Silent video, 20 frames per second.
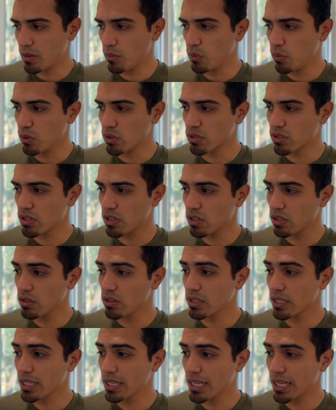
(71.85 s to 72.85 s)
We'll start
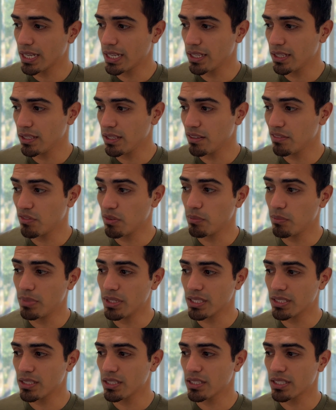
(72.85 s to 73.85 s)
looking at if a
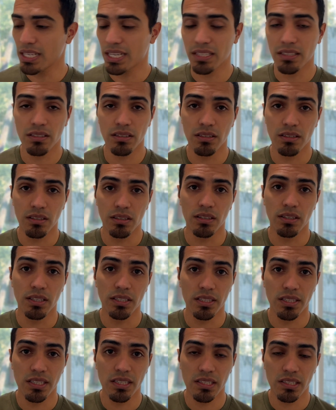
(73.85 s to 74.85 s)
business has a
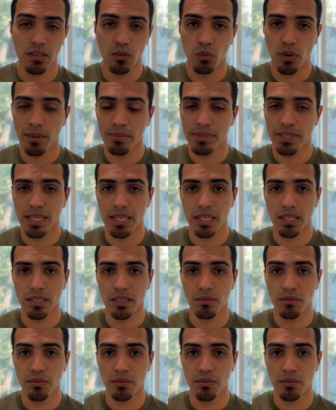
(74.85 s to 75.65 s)
existing website.